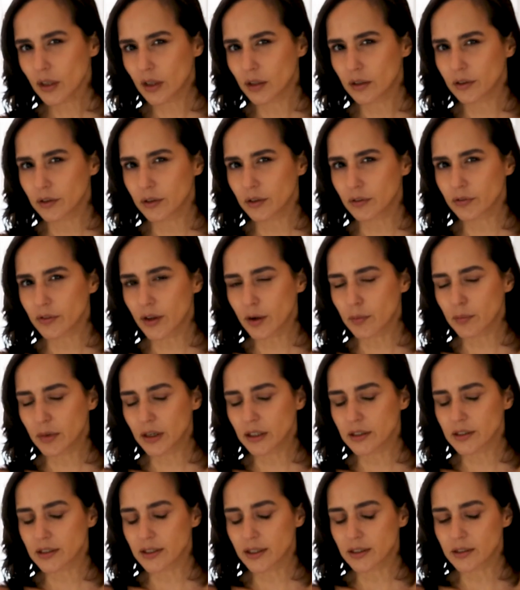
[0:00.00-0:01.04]
I don't know if that
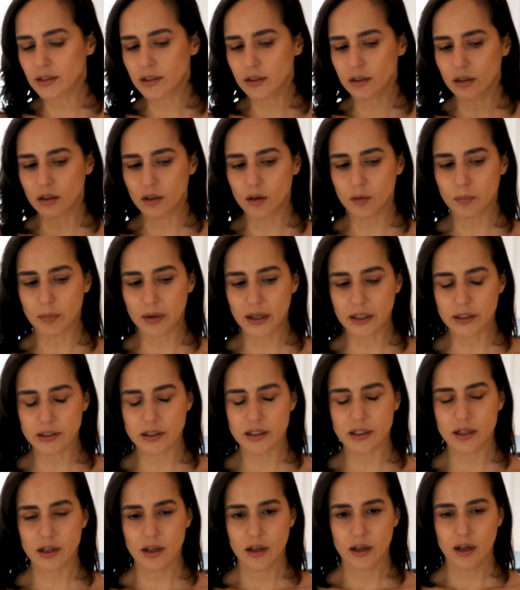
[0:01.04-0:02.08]
made sense at all,
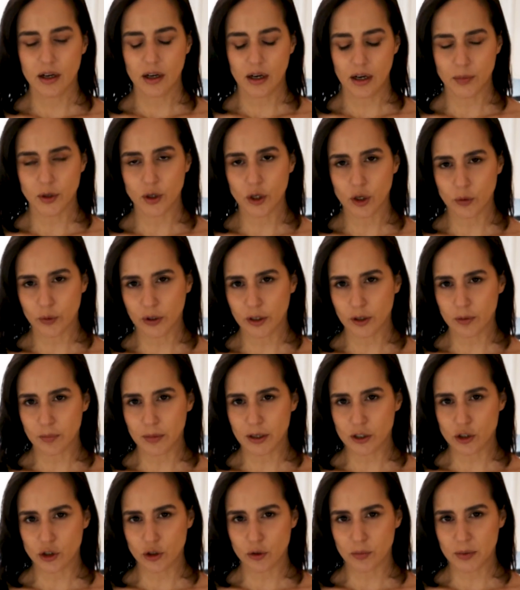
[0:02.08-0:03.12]
but knowing your
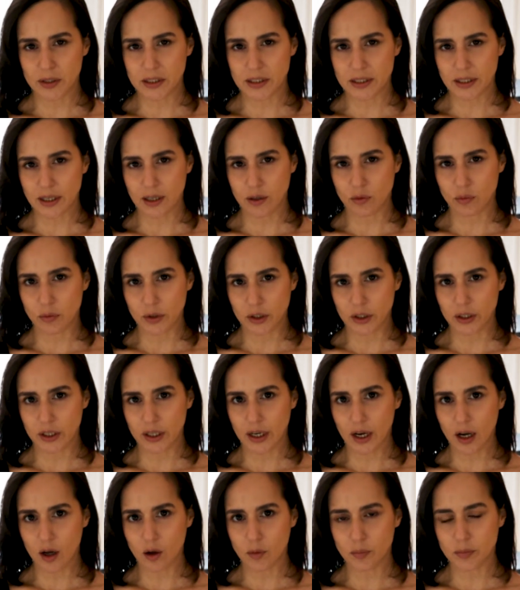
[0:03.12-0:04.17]
measurements can really
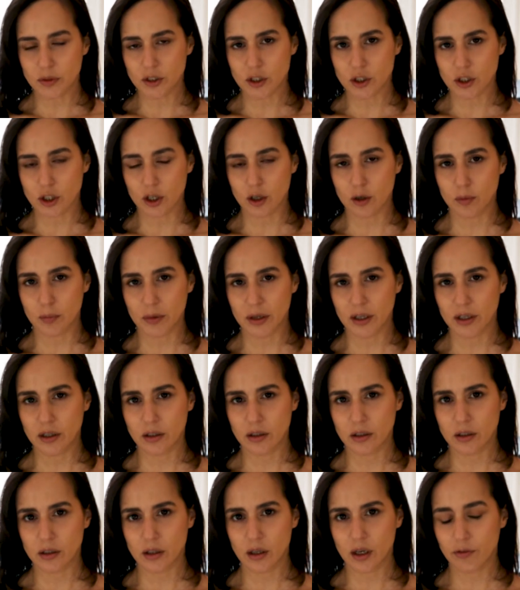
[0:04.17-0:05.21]
help determine
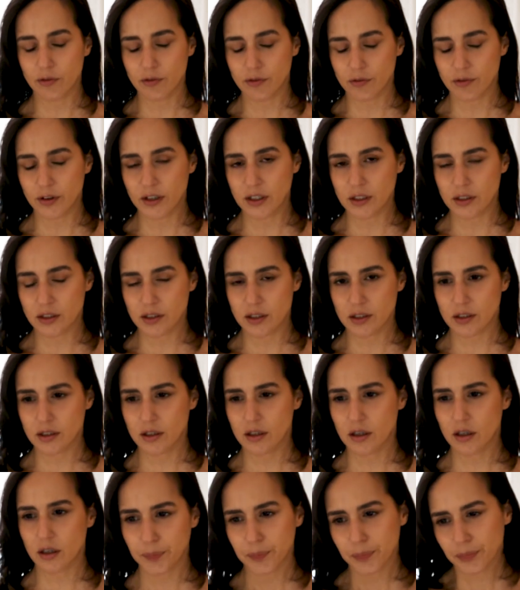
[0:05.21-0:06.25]
a fit
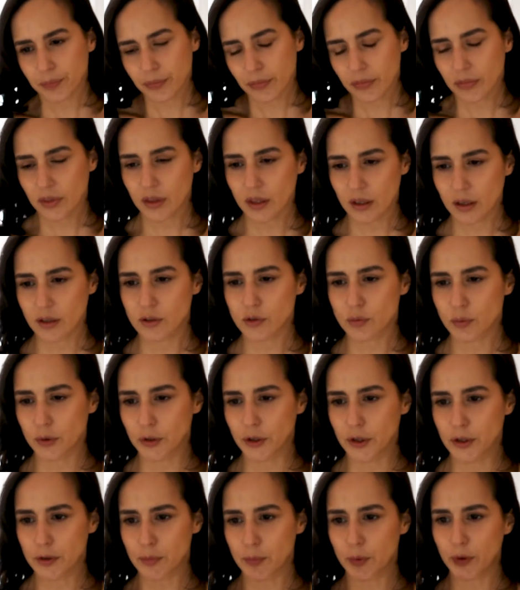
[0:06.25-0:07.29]
is
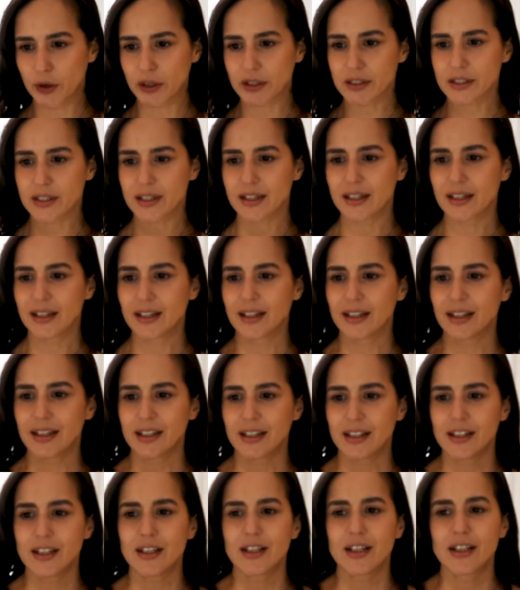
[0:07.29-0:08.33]
really the point.
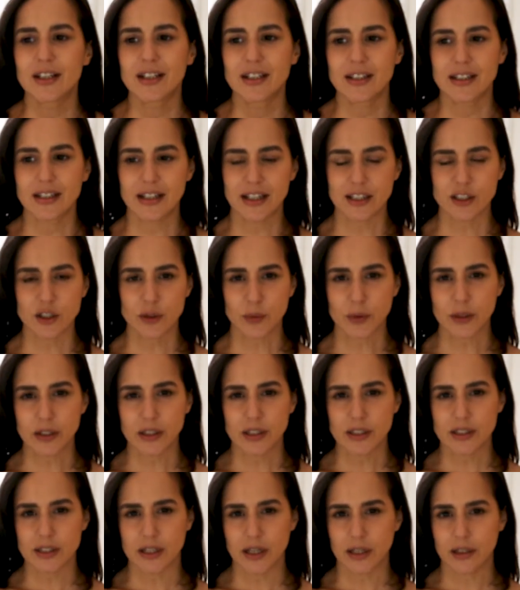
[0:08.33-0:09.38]
Next, we're
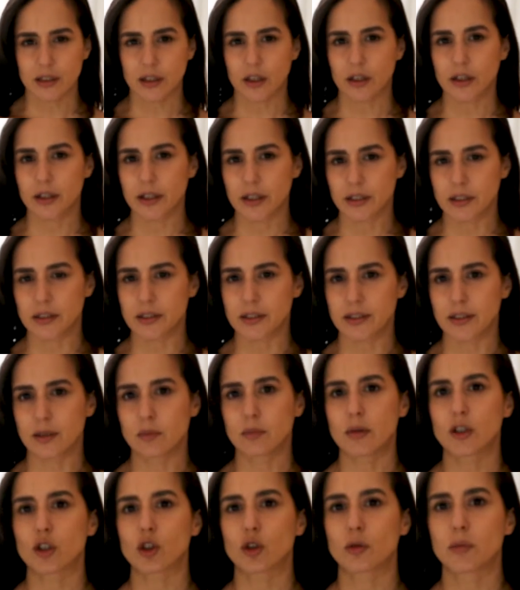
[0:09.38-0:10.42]
going to take our
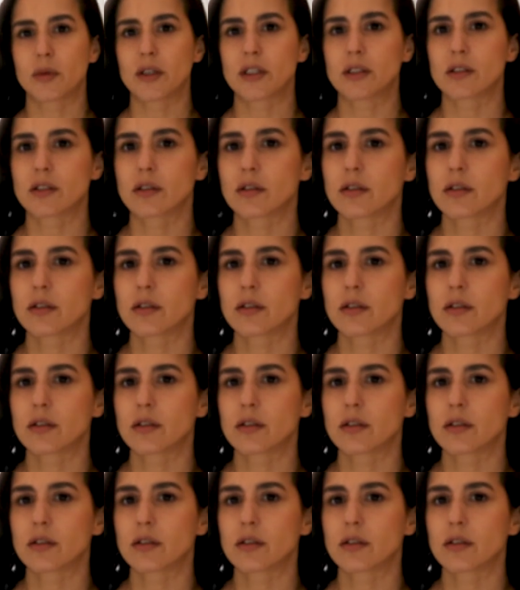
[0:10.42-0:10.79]
inseam measurements.